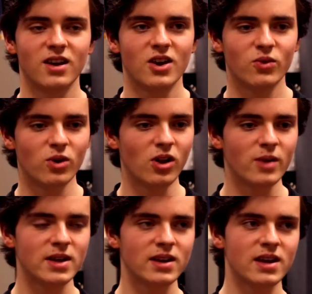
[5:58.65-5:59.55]
Well, I
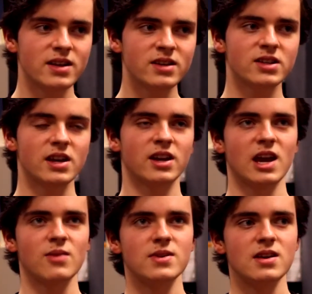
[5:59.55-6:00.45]
mean, it
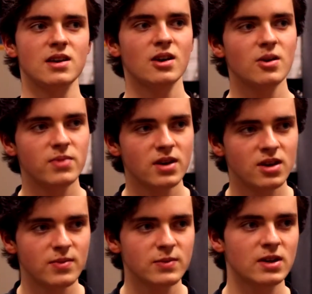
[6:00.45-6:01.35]
can be a big
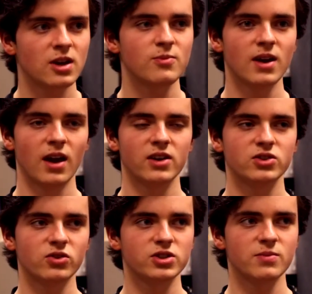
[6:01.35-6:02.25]
commitment and can be a
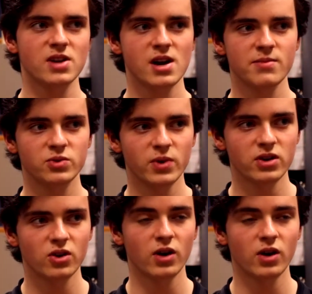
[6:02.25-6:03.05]
hassle sometimes, but, you know,